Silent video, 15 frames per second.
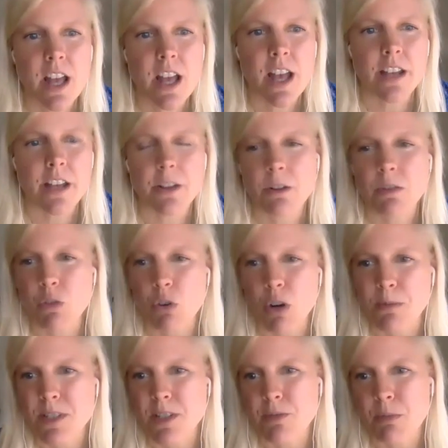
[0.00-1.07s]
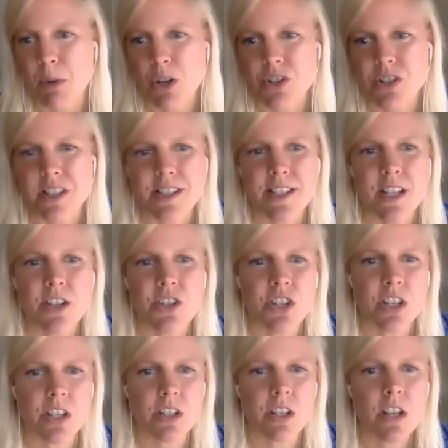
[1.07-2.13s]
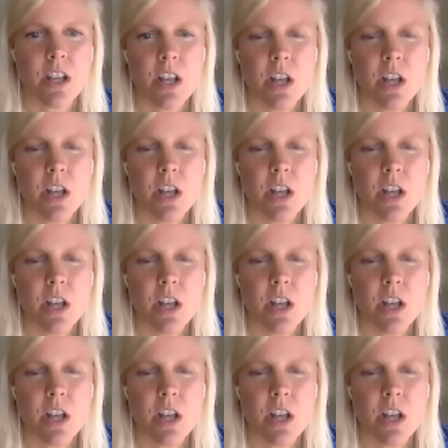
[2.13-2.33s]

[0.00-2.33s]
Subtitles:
and other forms of marginalization.